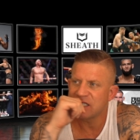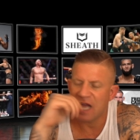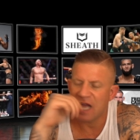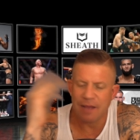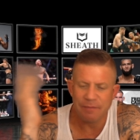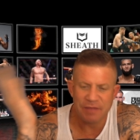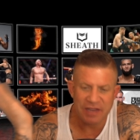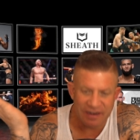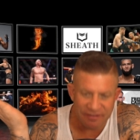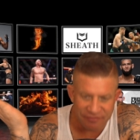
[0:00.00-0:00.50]

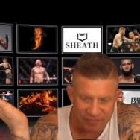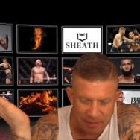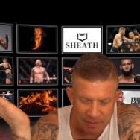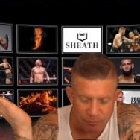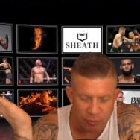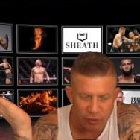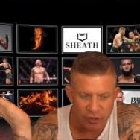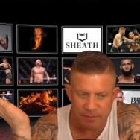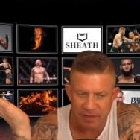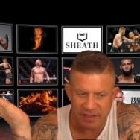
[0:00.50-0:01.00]
I mean, if they
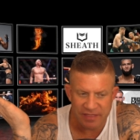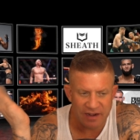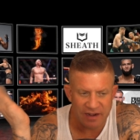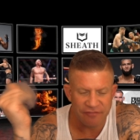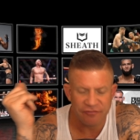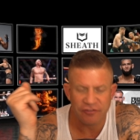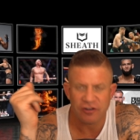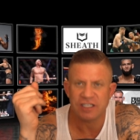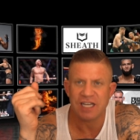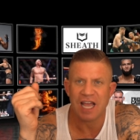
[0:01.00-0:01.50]
put him in there
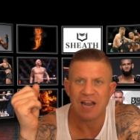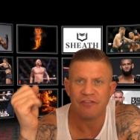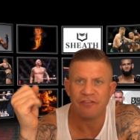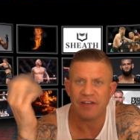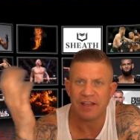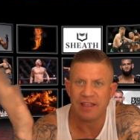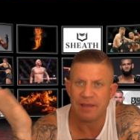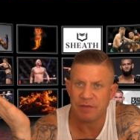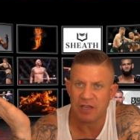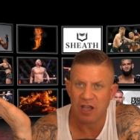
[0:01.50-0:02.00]
for a title
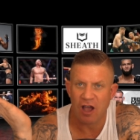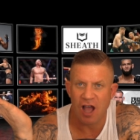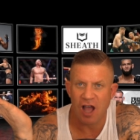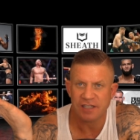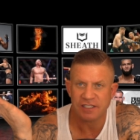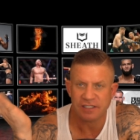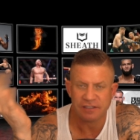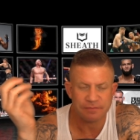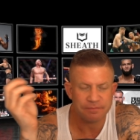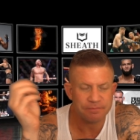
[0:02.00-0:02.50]
fight, that'd be
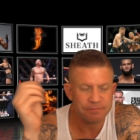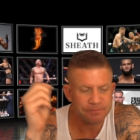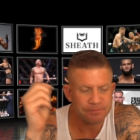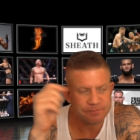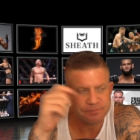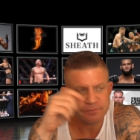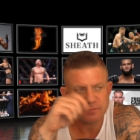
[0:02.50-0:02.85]
awesome.